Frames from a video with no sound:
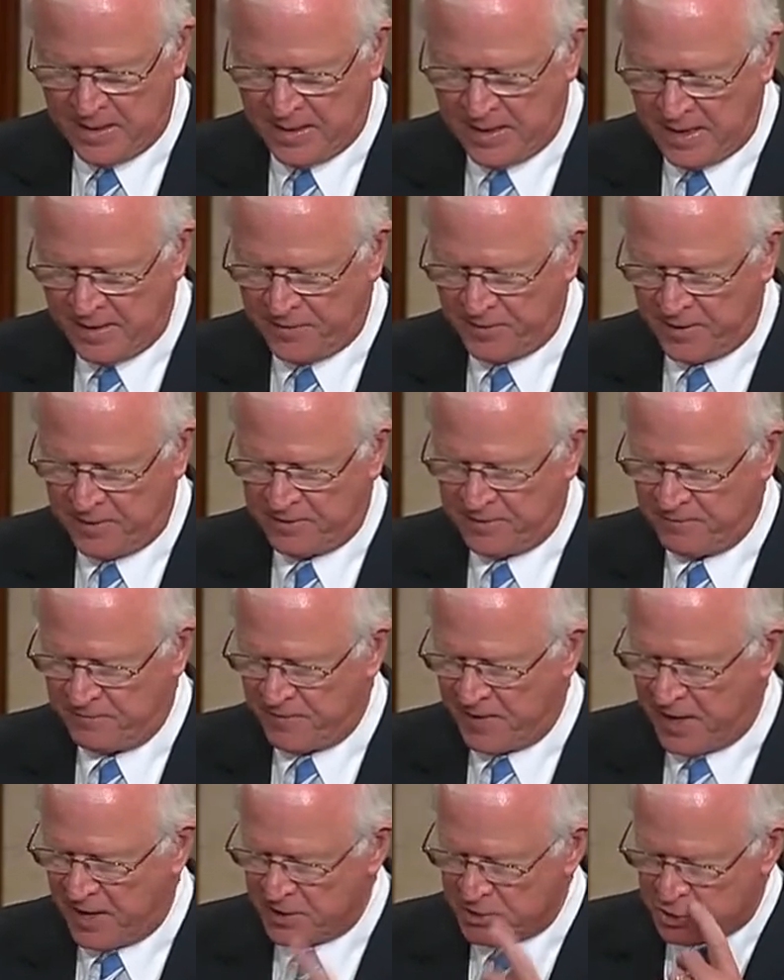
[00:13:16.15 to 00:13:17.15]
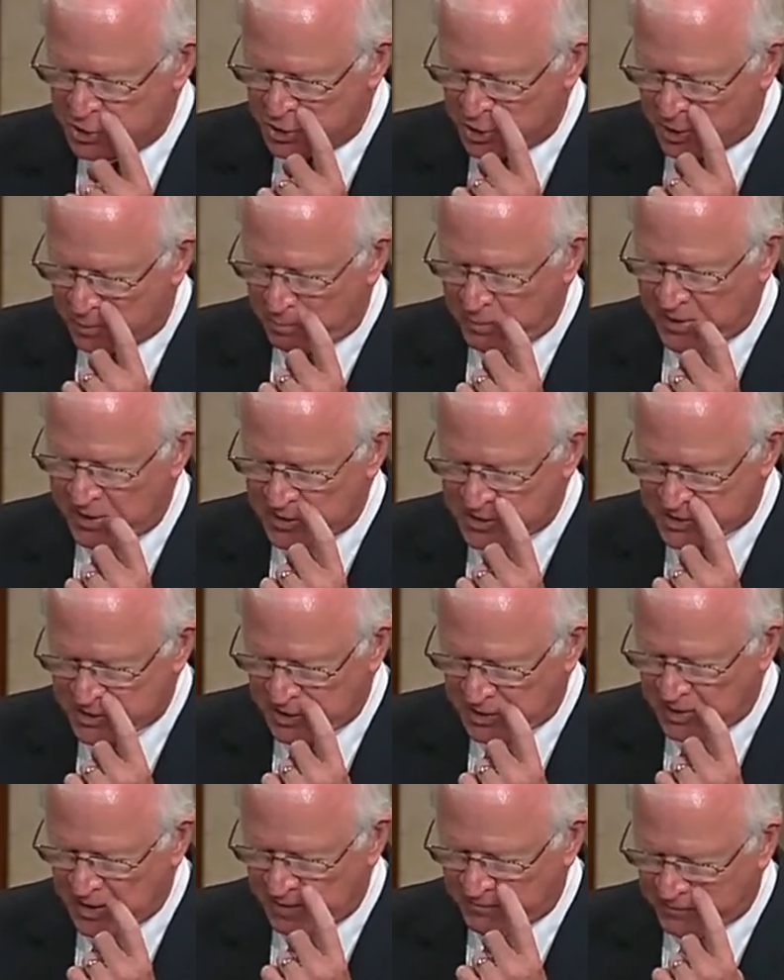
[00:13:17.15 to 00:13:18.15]
I think the fine should be
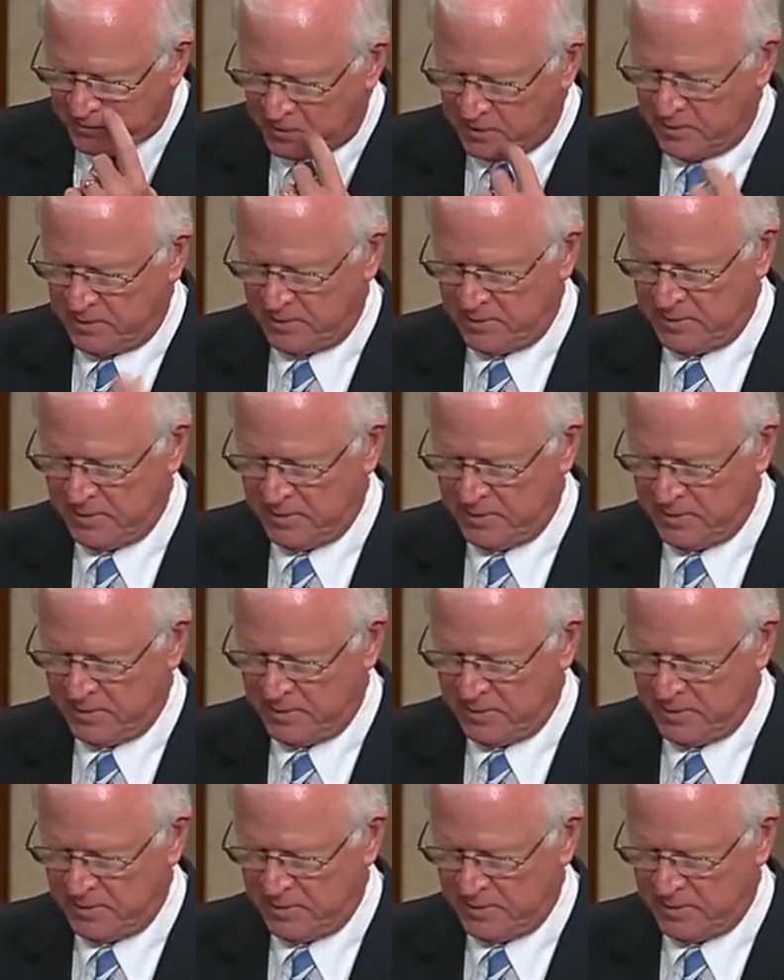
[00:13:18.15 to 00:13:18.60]
significant.